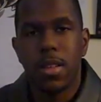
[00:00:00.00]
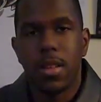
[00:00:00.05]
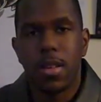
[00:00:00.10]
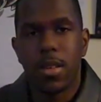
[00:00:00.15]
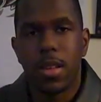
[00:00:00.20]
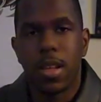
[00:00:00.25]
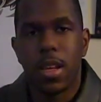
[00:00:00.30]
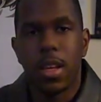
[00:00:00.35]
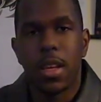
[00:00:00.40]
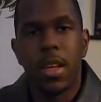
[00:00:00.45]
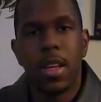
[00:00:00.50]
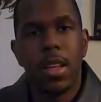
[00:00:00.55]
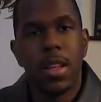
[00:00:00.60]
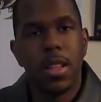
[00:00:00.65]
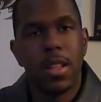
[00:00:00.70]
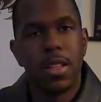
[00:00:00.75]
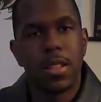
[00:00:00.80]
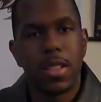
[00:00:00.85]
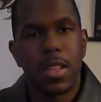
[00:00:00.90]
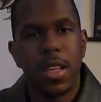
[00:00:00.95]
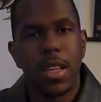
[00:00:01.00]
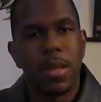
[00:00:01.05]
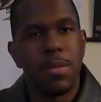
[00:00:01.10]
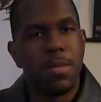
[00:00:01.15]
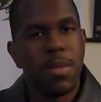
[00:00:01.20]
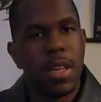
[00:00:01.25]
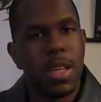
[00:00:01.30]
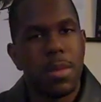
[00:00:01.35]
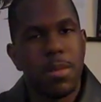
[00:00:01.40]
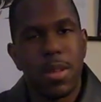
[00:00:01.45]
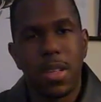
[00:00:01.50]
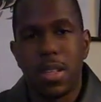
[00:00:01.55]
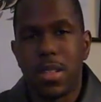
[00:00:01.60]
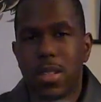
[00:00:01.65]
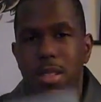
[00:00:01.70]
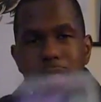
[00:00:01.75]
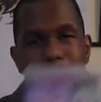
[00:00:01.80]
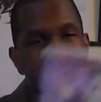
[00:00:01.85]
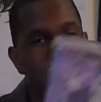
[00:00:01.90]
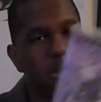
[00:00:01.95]
Okay? This game maybe
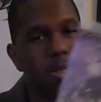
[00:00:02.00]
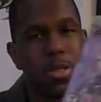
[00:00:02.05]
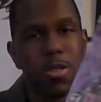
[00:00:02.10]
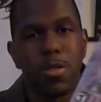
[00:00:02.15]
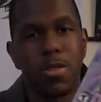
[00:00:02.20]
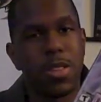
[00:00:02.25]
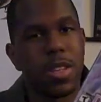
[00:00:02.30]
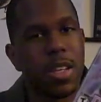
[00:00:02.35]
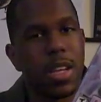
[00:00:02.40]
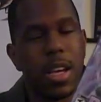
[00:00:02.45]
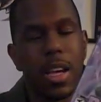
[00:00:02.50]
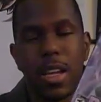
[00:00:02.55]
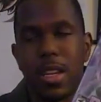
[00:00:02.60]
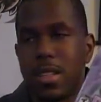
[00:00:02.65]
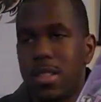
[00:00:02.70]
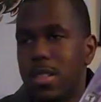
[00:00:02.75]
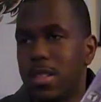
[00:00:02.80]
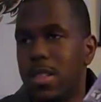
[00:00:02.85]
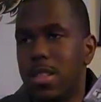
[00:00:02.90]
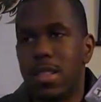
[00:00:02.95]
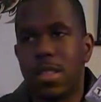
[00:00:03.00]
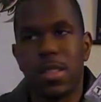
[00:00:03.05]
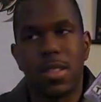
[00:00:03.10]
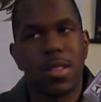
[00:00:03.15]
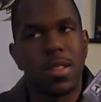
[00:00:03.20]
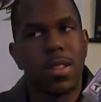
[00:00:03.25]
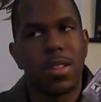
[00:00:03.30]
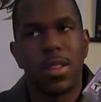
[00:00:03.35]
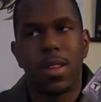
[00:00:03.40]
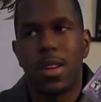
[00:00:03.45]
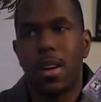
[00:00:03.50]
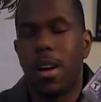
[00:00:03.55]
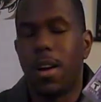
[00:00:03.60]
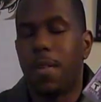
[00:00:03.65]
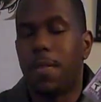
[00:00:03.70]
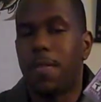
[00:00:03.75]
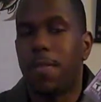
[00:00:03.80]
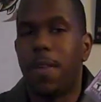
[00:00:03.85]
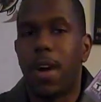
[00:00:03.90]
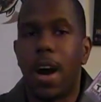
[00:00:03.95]
deserved at least
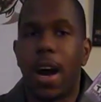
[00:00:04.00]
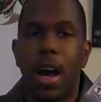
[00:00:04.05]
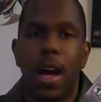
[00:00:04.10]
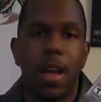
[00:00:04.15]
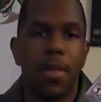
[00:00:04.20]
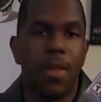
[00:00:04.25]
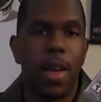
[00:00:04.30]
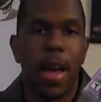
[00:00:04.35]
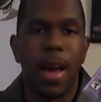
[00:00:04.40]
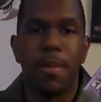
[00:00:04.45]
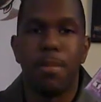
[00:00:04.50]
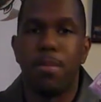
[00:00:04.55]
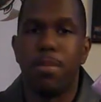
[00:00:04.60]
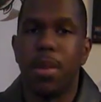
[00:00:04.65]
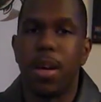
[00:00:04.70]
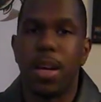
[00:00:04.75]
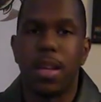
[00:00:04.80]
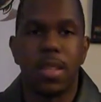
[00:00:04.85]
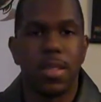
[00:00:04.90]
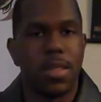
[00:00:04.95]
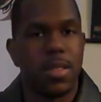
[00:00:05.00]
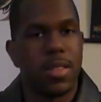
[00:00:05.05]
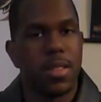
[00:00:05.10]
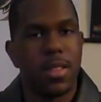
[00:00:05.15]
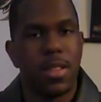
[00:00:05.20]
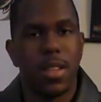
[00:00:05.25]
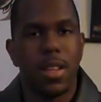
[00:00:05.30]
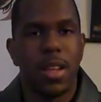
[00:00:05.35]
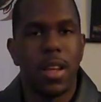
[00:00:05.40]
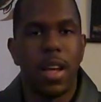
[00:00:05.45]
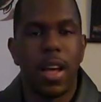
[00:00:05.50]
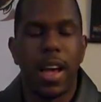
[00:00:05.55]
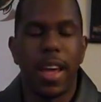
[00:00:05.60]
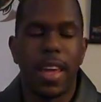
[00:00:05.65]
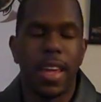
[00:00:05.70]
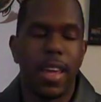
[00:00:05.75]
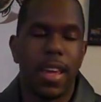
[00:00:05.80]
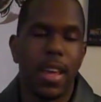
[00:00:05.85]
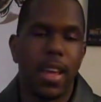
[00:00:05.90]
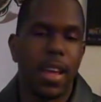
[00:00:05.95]
a 5 at best. I
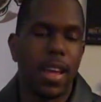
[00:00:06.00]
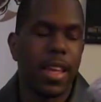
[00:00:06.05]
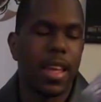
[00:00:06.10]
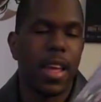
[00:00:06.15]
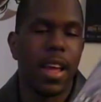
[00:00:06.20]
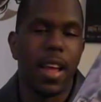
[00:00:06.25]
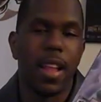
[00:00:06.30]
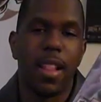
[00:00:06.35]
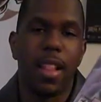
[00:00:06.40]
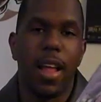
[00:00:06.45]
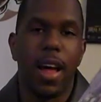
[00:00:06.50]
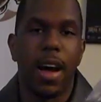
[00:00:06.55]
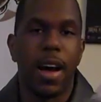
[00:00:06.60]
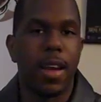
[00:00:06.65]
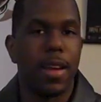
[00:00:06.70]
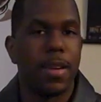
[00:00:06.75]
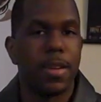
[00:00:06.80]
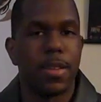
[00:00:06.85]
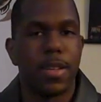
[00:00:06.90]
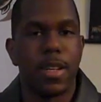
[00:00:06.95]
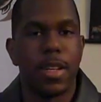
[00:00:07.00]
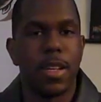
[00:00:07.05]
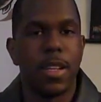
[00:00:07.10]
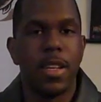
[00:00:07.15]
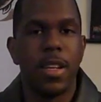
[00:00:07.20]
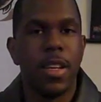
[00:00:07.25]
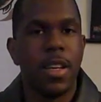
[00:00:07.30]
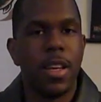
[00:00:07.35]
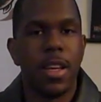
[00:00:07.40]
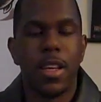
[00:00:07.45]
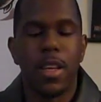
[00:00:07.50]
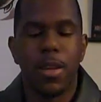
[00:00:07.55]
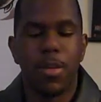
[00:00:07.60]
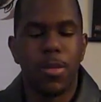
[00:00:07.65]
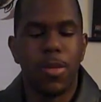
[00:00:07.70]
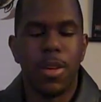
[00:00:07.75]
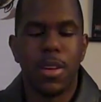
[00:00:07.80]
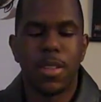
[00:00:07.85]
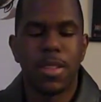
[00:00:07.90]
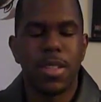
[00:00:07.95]
can't lie, alright?
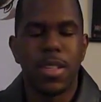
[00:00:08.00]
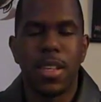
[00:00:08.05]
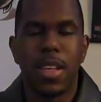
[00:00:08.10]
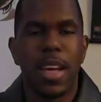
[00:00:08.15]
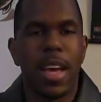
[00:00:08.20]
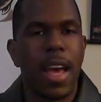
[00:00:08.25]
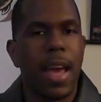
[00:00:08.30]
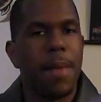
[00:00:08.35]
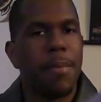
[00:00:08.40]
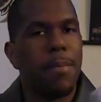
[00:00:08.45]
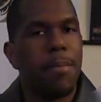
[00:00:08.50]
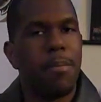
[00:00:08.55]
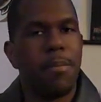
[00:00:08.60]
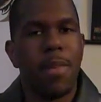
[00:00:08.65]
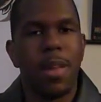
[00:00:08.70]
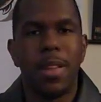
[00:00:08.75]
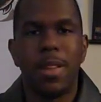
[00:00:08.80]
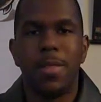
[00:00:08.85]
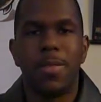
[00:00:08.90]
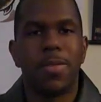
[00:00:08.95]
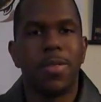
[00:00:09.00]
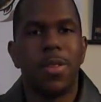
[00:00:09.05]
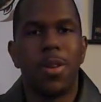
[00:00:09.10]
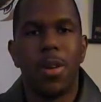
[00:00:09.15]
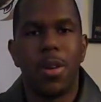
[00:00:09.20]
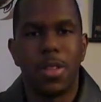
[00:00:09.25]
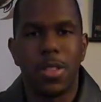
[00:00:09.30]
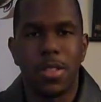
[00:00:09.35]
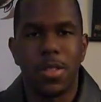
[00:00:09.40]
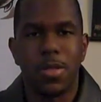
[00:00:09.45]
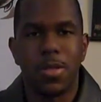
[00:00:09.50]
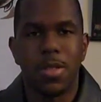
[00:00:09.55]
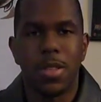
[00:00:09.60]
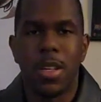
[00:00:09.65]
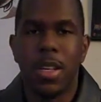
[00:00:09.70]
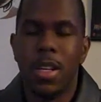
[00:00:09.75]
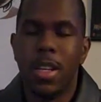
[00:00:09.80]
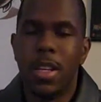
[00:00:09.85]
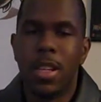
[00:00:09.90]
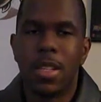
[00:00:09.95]
It had many flaws to
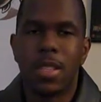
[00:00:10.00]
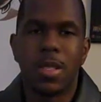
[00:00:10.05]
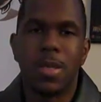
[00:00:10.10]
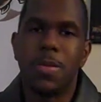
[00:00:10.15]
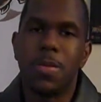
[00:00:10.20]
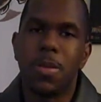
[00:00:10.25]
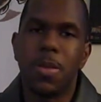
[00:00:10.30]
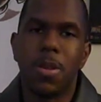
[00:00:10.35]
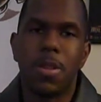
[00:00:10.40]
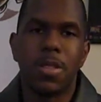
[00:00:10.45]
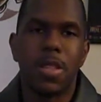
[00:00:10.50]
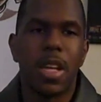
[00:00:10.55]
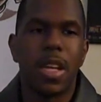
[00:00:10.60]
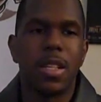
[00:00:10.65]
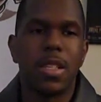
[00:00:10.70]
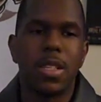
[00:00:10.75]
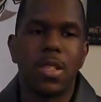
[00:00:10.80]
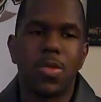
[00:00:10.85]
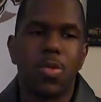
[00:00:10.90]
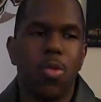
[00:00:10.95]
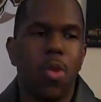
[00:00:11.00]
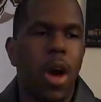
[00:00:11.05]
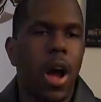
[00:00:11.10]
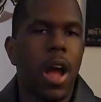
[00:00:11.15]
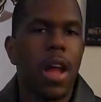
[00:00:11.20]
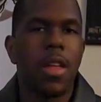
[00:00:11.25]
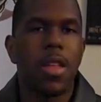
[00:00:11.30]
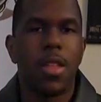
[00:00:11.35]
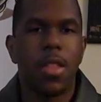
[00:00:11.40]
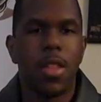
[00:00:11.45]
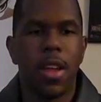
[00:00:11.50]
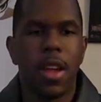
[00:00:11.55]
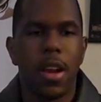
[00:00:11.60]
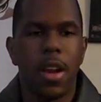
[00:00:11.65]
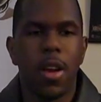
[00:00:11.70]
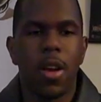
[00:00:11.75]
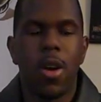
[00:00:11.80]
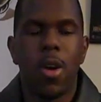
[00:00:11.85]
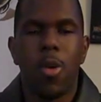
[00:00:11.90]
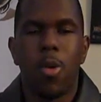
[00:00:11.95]
it. Some flaws that are just, why are they
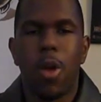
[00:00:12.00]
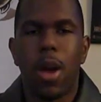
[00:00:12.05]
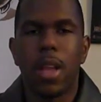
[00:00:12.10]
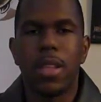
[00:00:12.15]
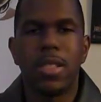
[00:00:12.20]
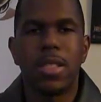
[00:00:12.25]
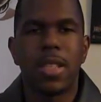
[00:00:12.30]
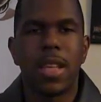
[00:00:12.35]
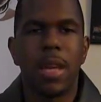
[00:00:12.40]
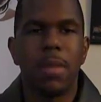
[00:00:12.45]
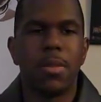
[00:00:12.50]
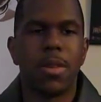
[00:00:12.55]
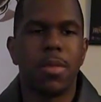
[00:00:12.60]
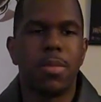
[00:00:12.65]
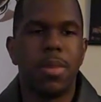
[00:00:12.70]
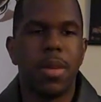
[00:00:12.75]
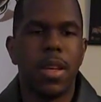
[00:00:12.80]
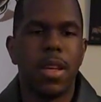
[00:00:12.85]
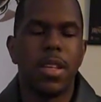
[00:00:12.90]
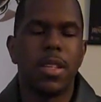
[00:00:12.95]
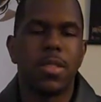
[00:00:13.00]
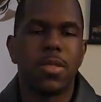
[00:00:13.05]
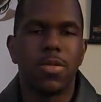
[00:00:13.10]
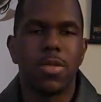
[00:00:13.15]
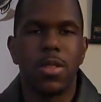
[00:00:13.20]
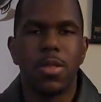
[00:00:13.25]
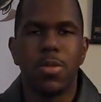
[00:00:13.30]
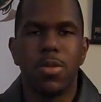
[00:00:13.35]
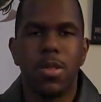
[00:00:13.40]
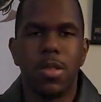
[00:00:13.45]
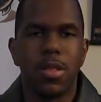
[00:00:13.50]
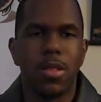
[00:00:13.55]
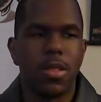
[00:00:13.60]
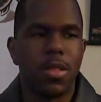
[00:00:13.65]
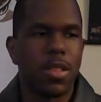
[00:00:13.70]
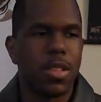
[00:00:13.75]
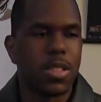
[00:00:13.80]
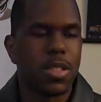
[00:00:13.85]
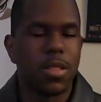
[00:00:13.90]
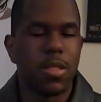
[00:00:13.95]
there? Why is this game on a PS3 with
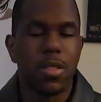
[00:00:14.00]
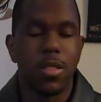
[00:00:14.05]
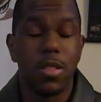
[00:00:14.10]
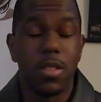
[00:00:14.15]
just